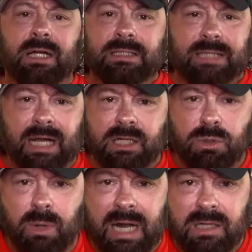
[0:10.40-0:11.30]
Gotta
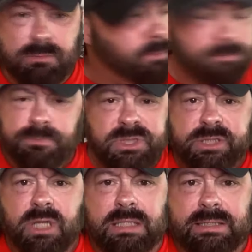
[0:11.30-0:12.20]
go out.
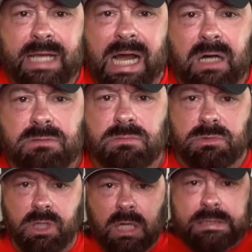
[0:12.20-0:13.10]
Sun's
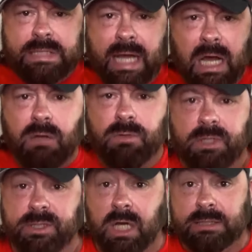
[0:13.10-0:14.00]
out. Guns out.
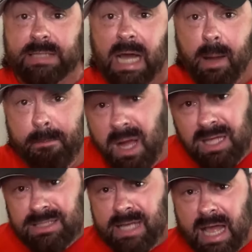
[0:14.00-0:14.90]
Sun's out.
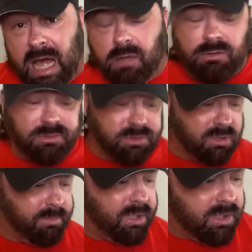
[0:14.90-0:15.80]
Buns out. Oh,
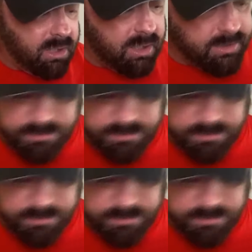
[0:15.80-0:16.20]
my God.